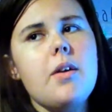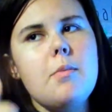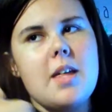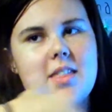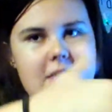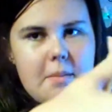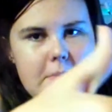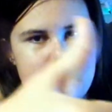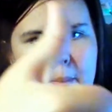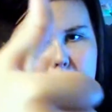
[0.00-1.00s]
Give me a
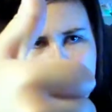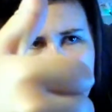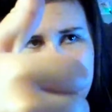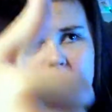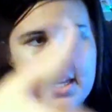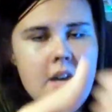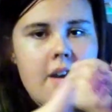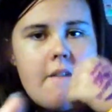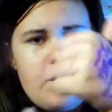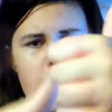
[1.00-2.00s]
thumbs up
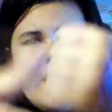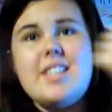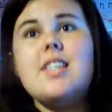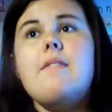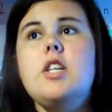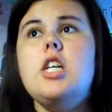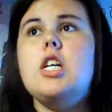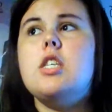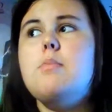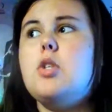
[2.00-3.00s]
for 70
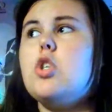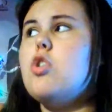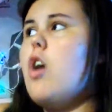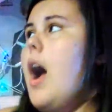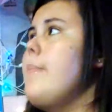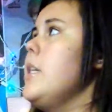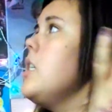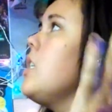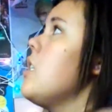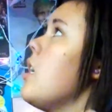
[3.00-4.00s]

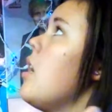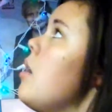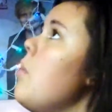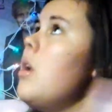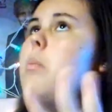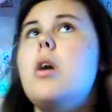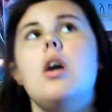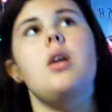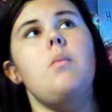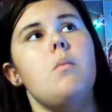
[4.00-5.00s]
subscribers. What,
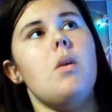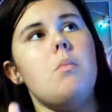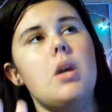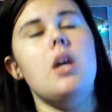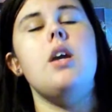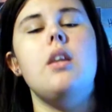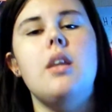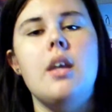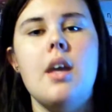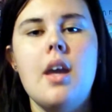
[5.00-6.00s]
what, what, what?
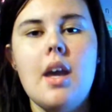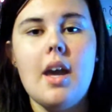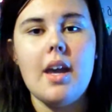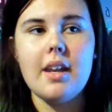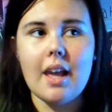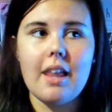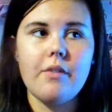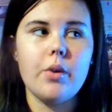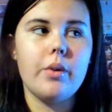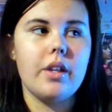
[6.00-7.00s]
And I love
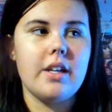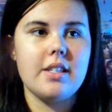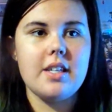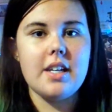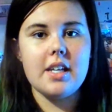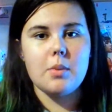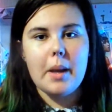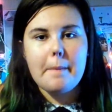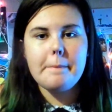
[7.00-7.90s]
you all and I'll see you next week.